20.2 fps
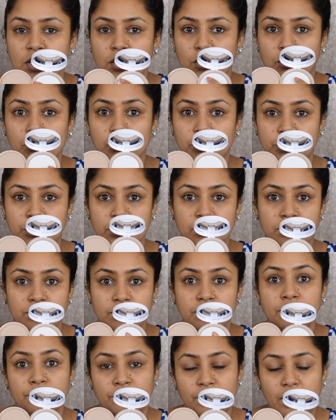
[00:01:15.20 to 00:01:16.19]

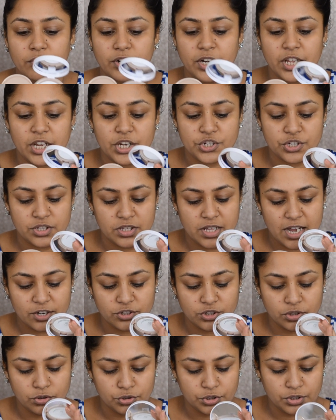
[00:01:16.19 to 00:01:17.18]
cushion foundation, the
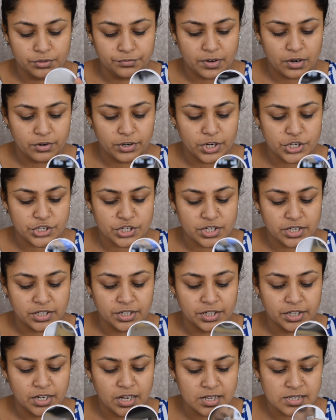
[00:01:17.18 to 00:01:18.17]
actual cushion foundation, and
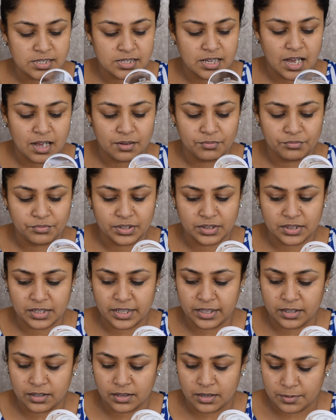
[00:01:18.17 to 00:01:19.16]
it does come with
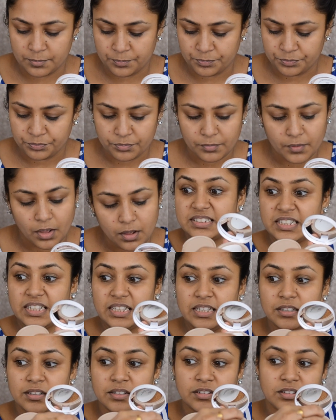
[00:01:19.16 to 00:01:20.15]
like a
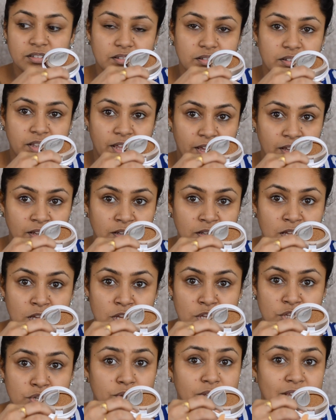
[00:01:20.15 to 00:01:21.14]
sealed thing,
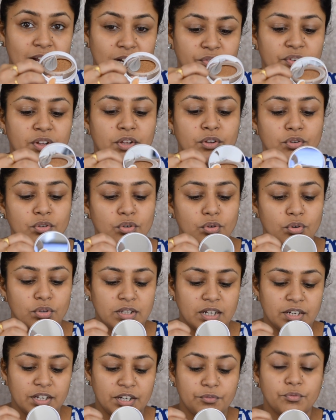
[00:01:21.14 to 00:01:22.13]
so that way you know
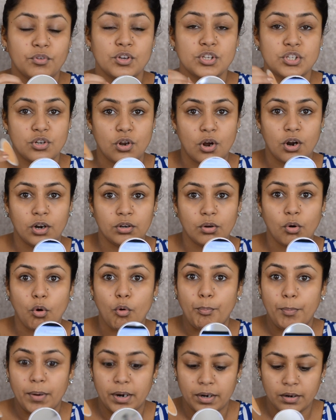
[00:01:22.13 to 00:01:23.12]
that it was not
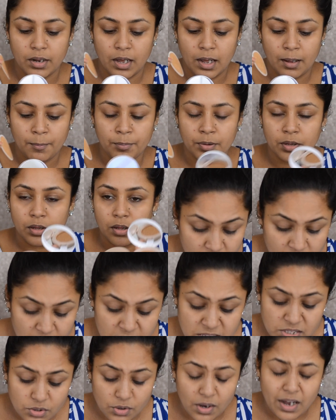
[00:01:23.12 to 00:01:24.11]
opened up.
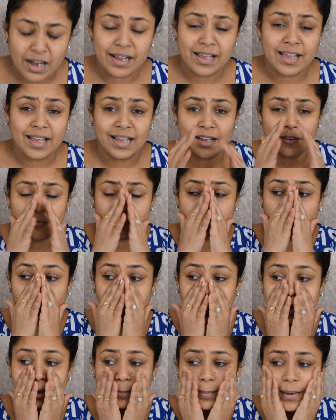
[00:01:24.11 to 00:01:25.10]
So I have
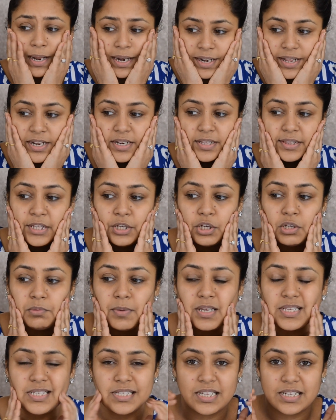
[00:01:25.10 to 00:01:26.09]
not applied anything on
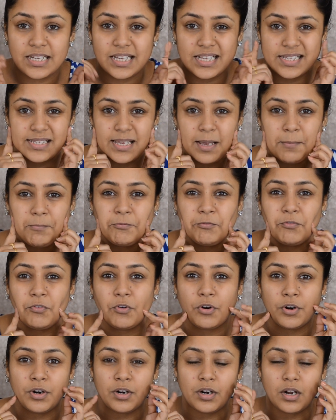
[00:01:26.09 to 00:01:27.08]
my skin except
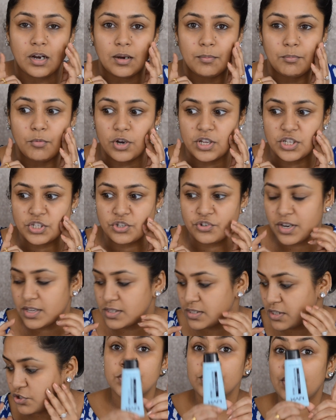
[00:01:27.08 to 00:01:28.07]
for
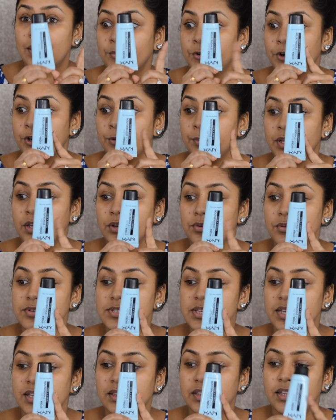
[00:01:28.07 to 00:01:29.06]
moisturizer. So I'm going to be
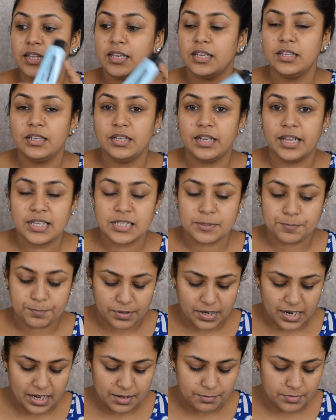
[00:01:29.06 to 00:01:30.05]
using the NYX
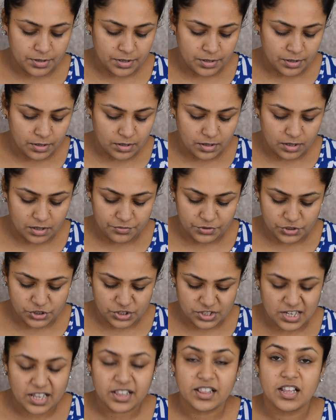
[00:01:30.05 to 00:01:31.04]
primer, which
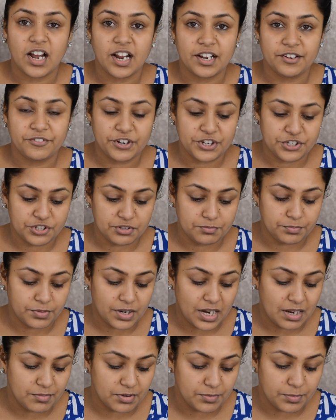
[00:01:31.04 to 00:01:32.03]
is like the hydration
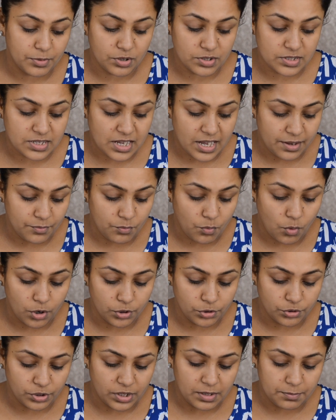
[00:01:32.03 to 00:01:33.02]
primer, because I
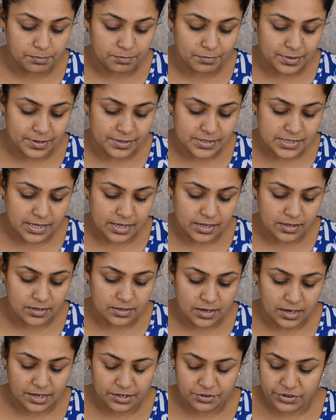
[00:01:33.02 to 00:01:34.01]
want to keep my skin
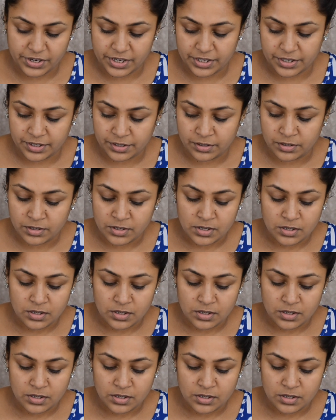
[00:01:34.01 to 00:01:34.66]
hydrated.